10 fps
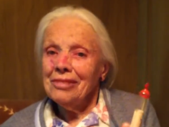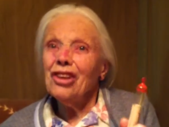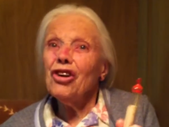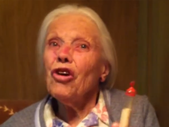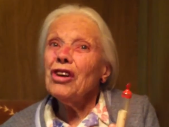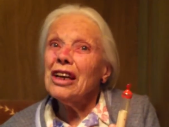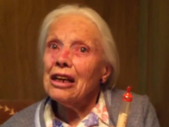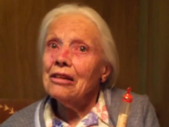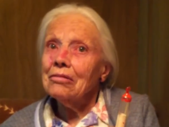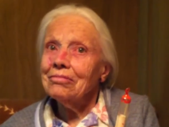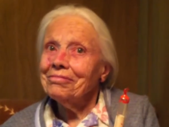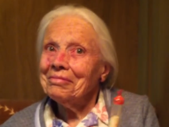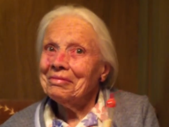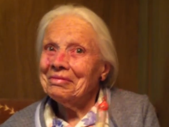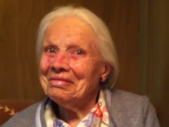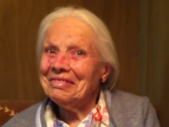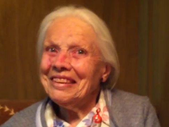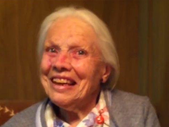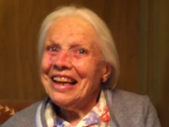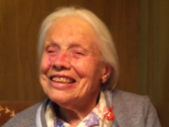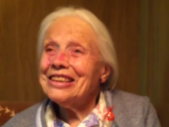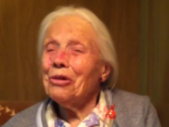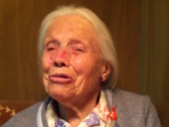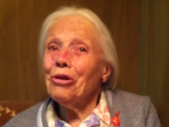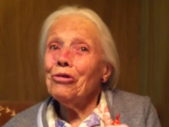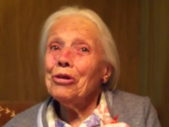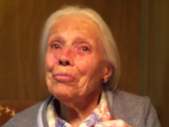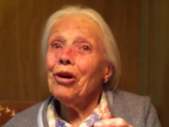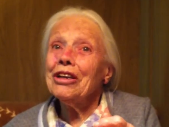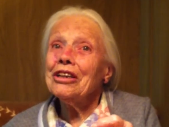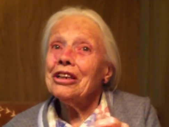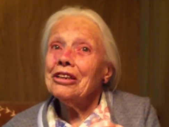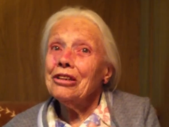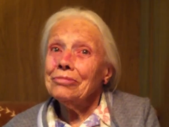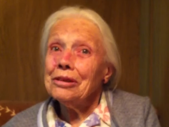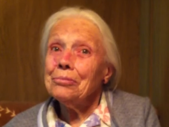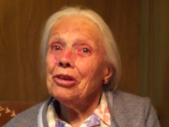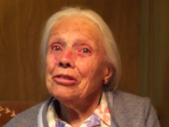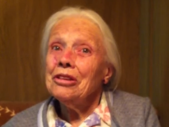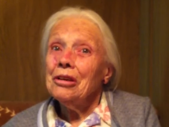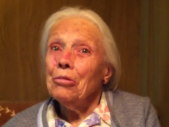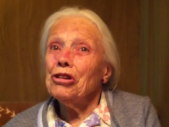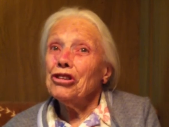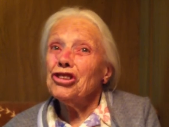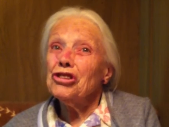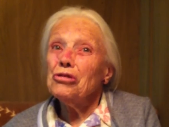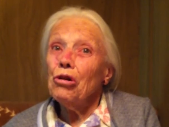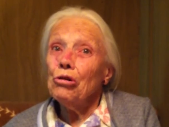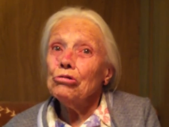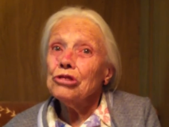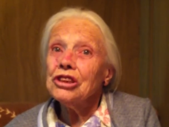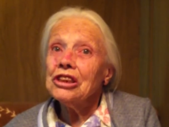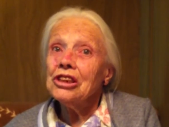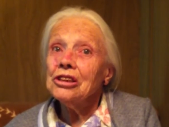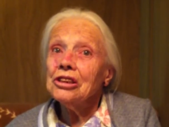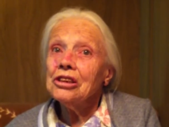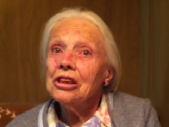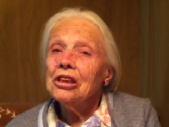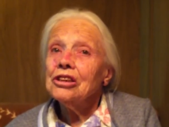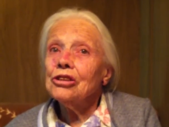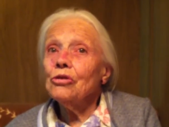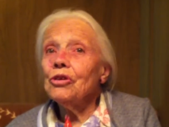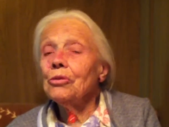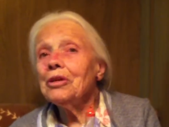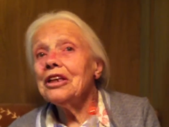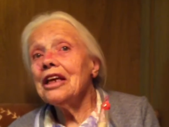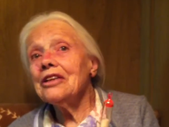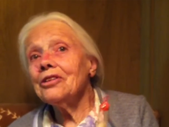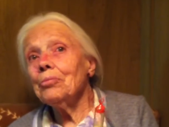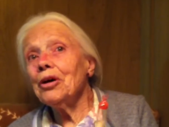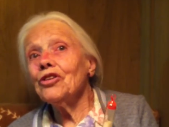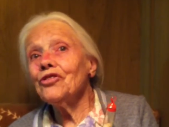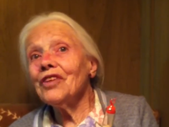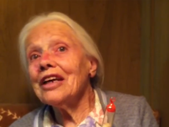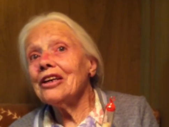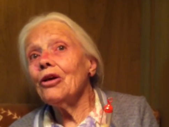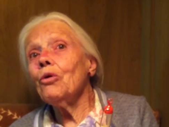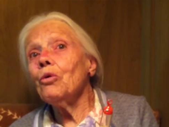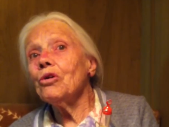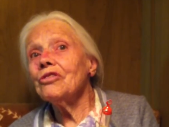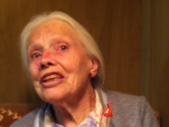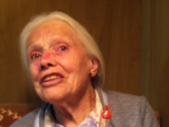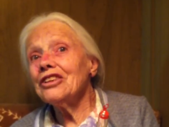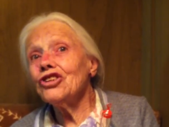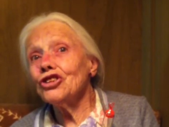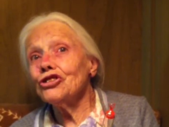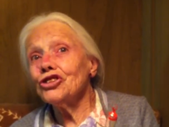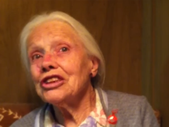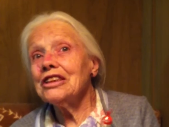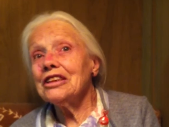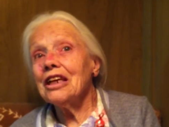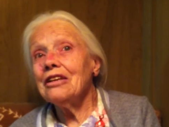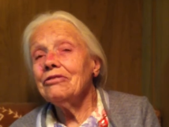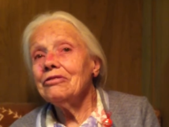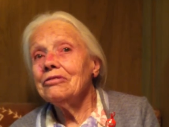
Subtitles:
according. So Lauren bought one or two Holsteins so that we'd get the butter fat lower than the Jerseys gave,